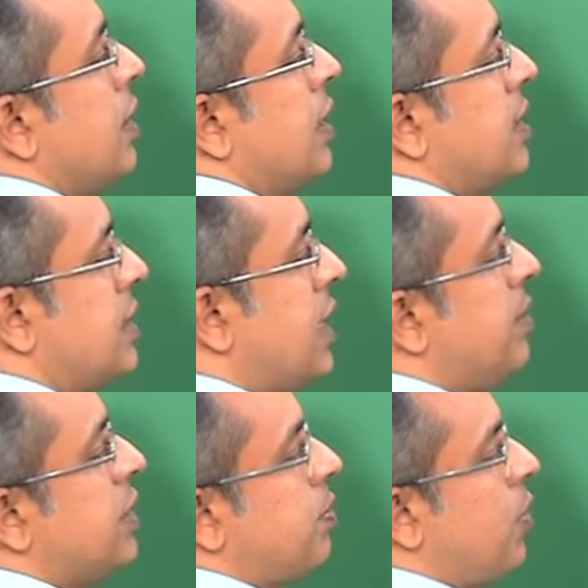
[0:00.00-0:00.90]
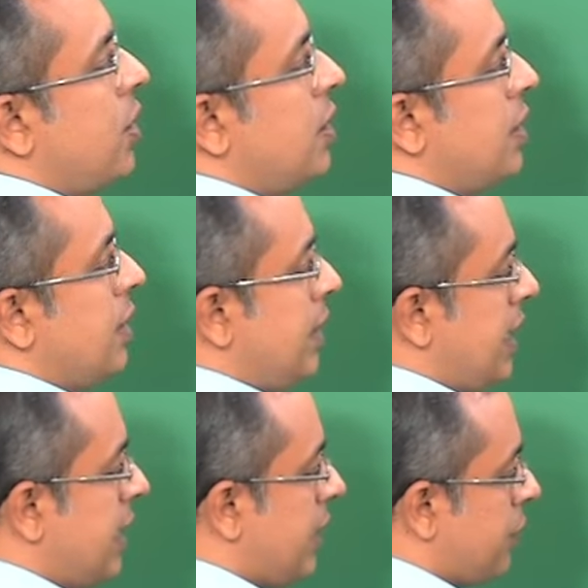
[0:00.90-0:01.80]
is extremely small
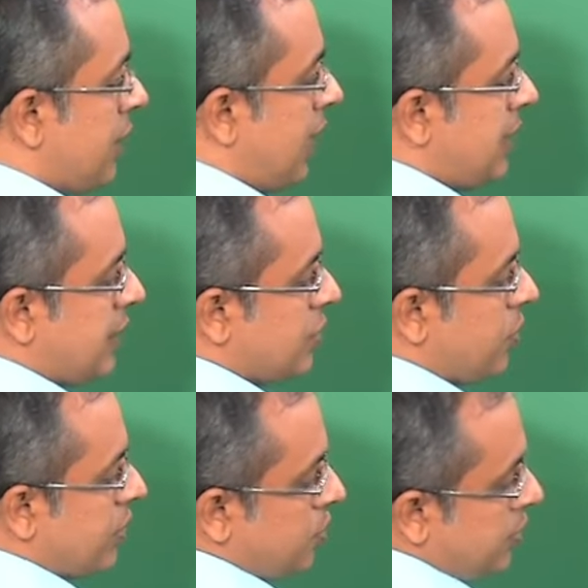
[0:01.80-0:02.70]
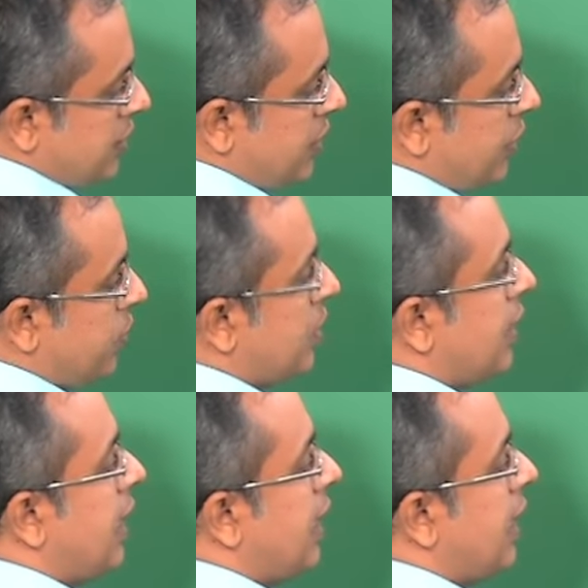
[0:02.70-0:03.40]
relative to the I that is going through this circuit,